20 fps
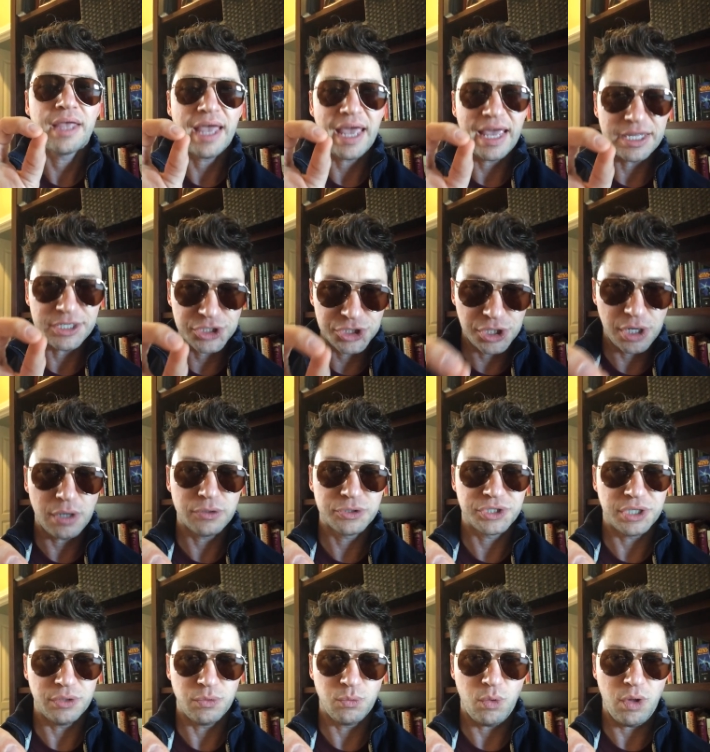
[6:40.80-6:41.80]
A
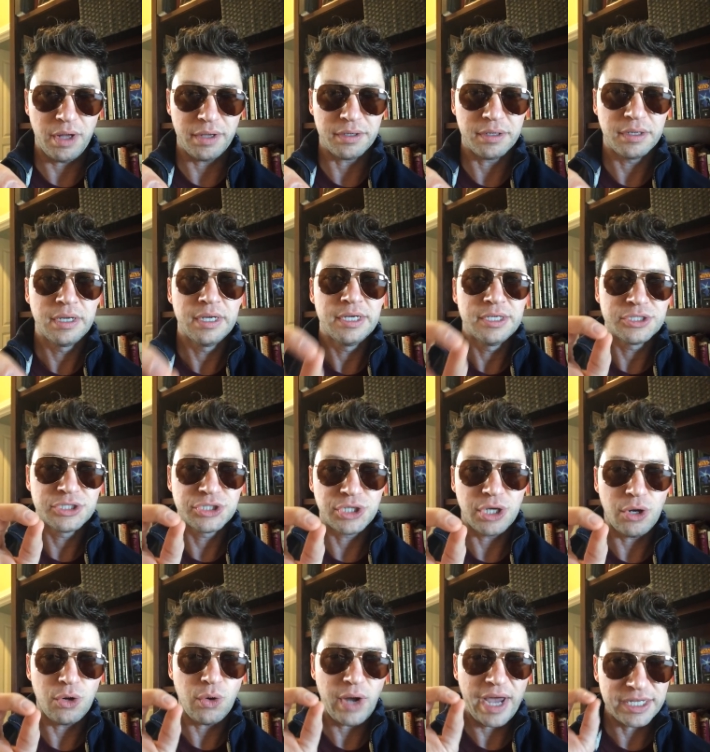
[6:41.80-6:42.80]
chosen one.
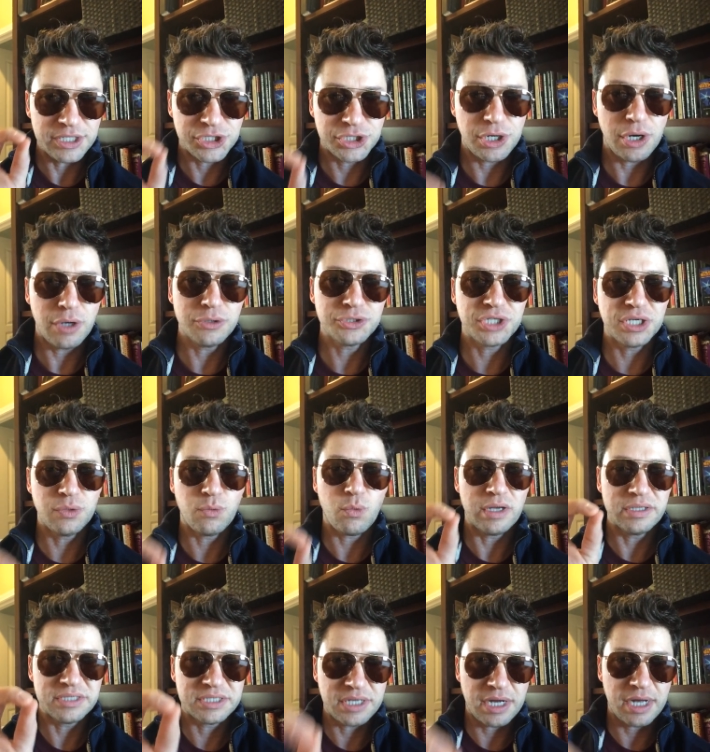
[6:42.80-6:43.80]
So a chosen
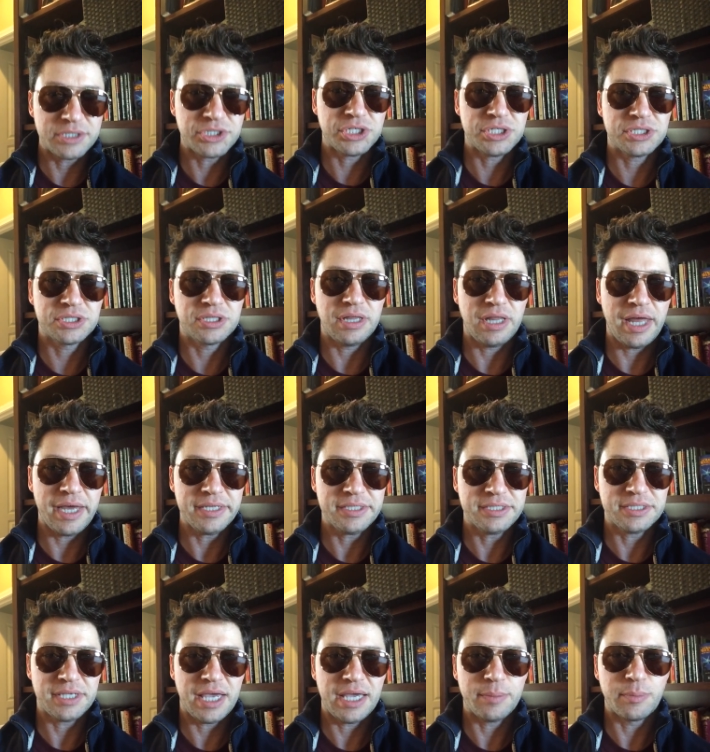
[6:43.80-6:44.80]
one touches the
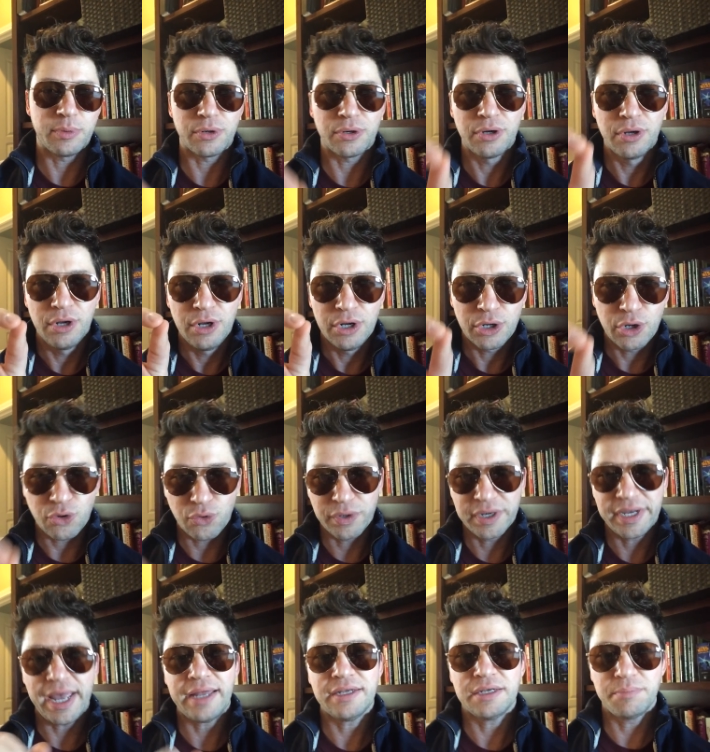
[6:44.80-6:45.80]
lightsaber
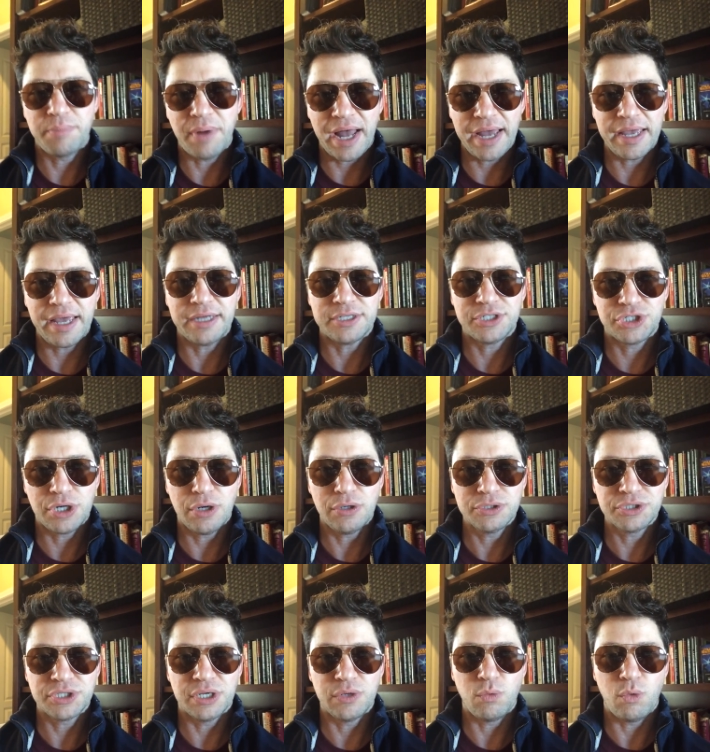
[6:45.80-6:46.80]
created by a
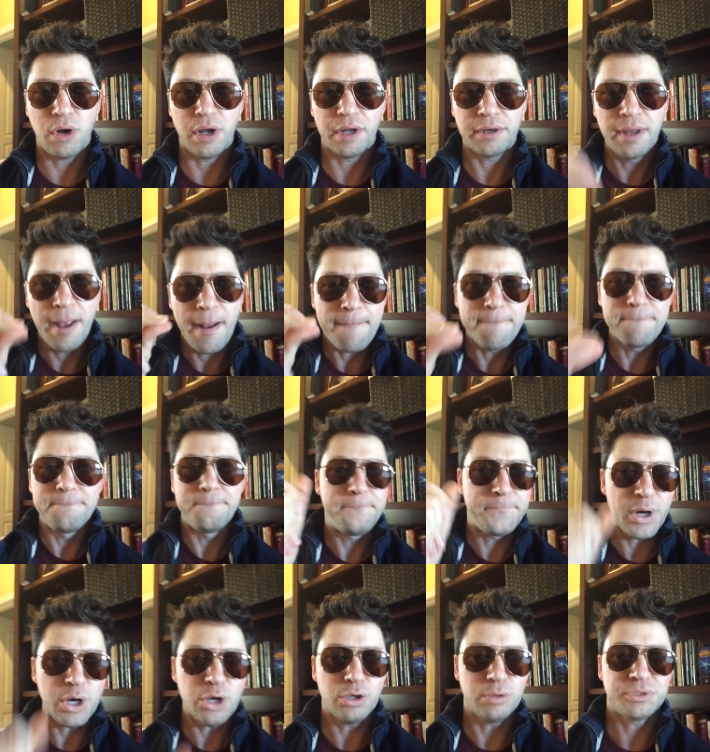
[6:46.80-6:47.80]
chosen one.
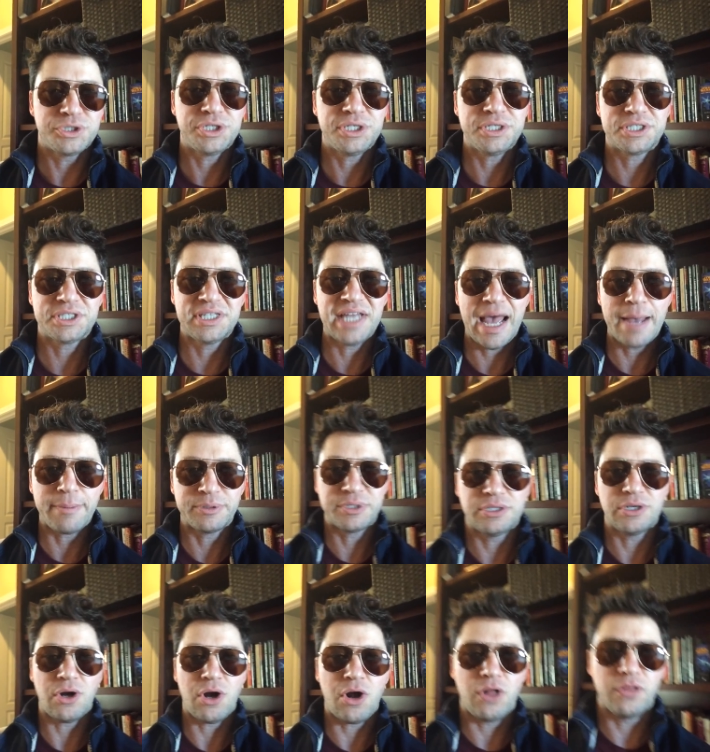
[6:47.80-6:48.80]
Boom, she snaps
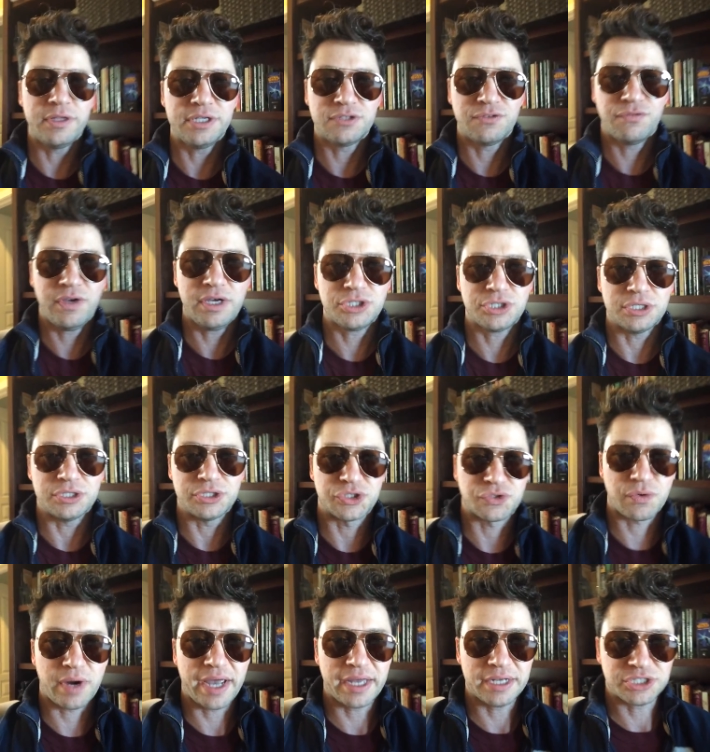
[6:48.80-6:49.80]
into all these
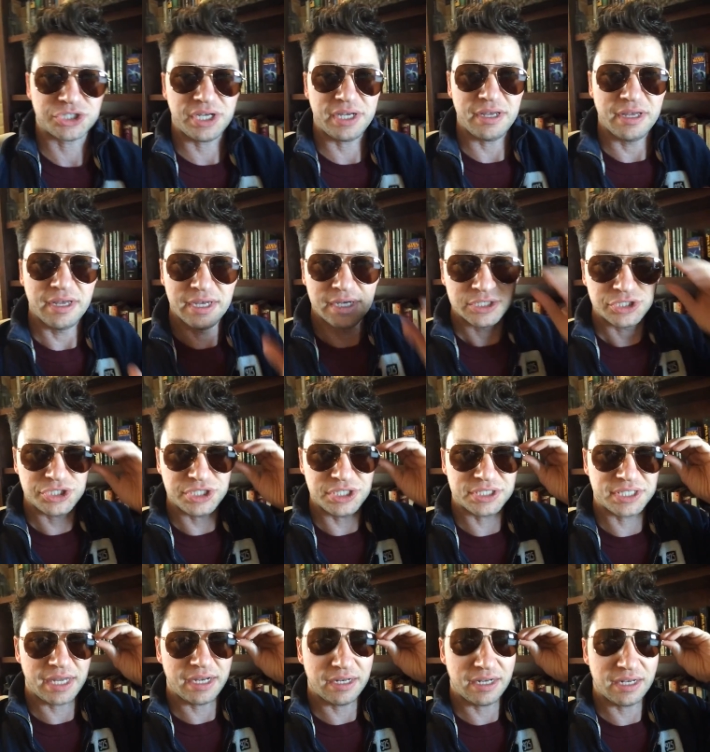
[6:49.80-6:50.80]
visions, right?
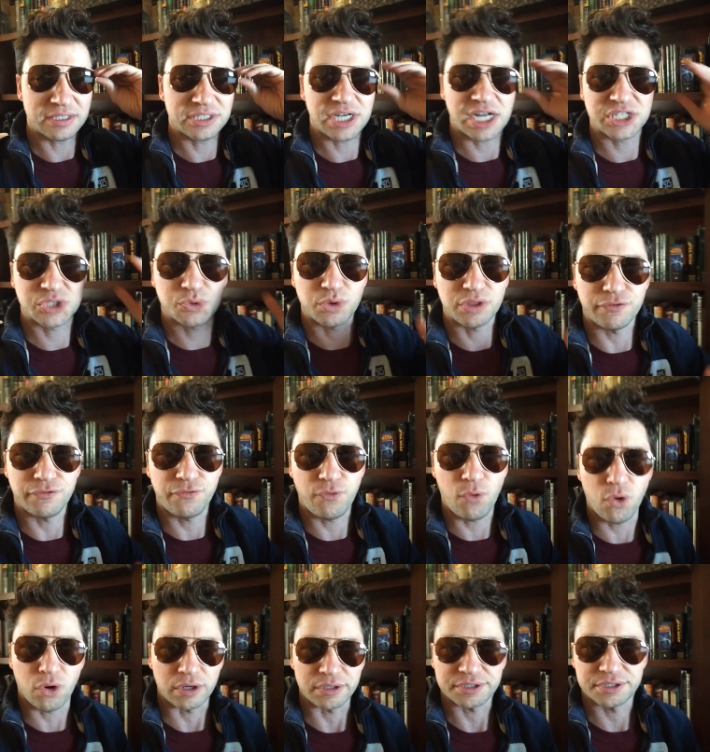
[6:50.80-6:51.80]
She's getting in touch with the
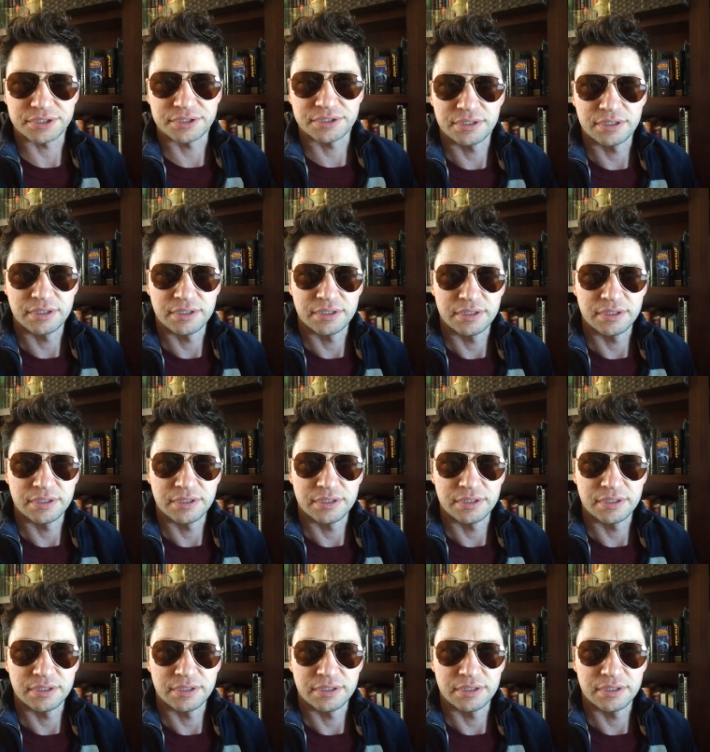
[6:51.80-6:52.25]
Force.